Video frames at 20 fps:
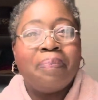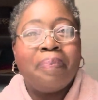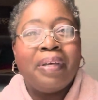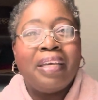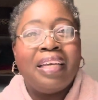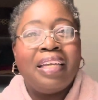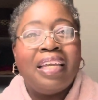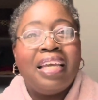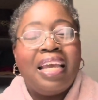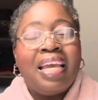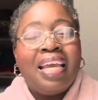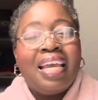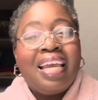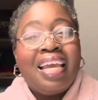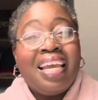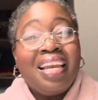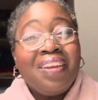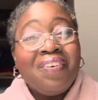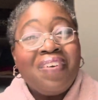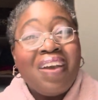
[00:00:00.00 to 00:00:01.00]
But anyway,
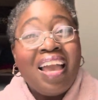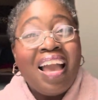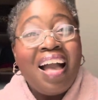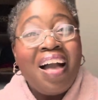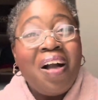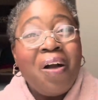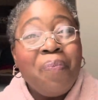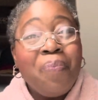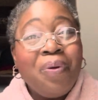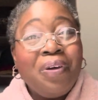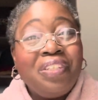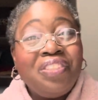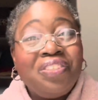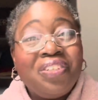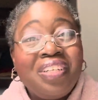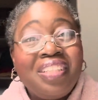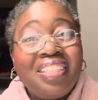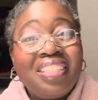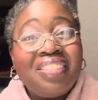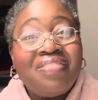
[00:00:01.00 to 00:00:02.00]
I hope you
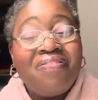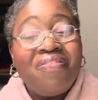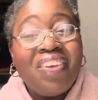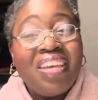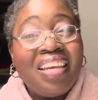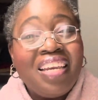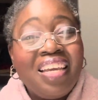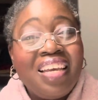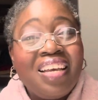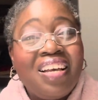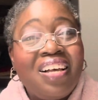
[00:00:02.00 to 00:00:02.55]
enjoyed this video.